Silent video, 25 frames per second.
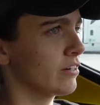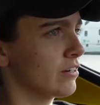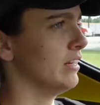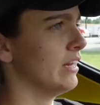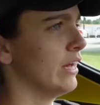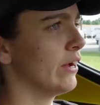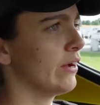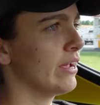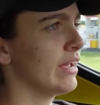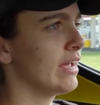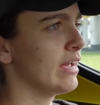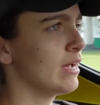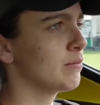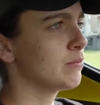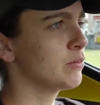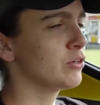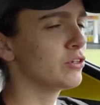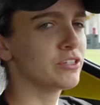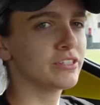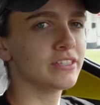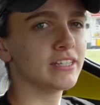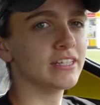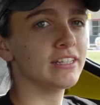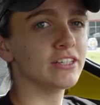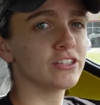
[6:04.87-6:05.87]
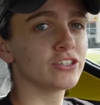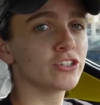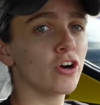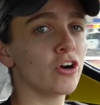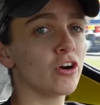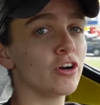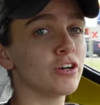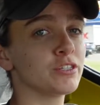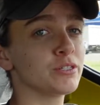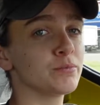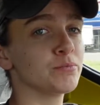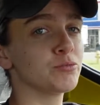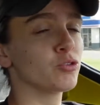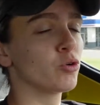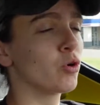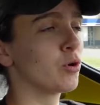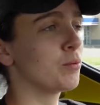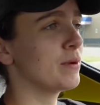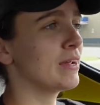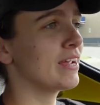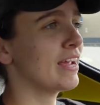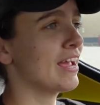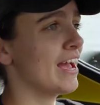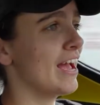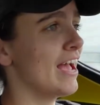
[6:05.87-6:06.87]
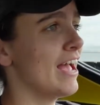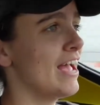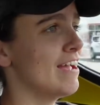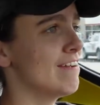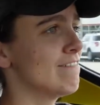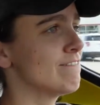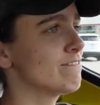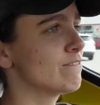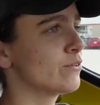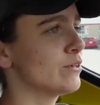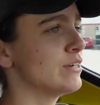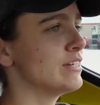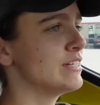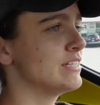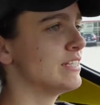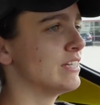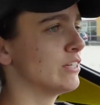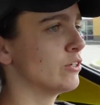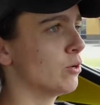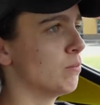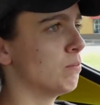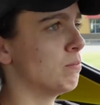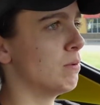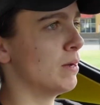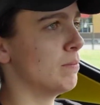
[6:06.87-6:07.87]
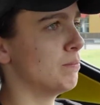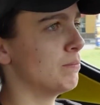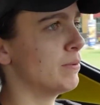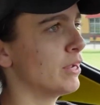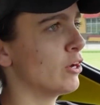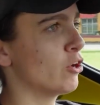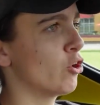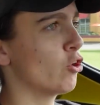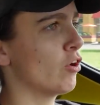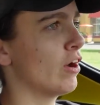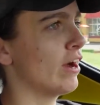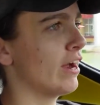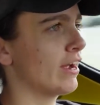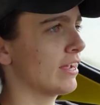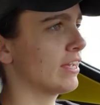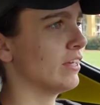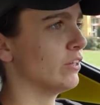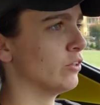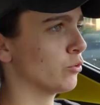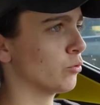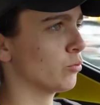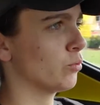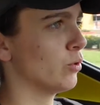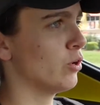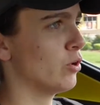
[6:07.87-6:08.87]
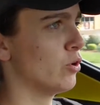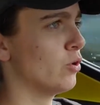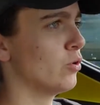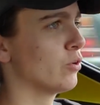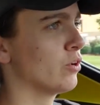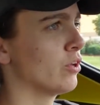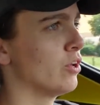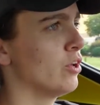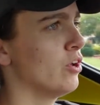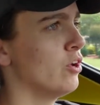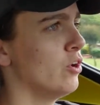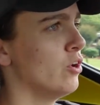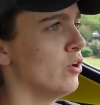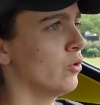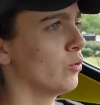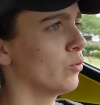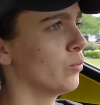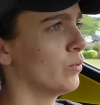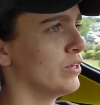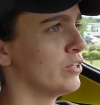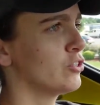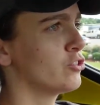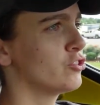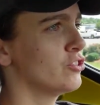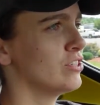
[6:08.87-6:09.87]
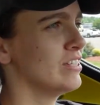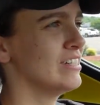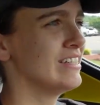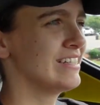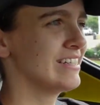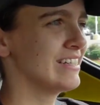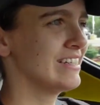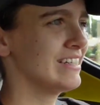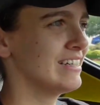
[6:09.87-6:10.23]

Now, I am noticing this car is absorbing every single bump and crack in the road, which it's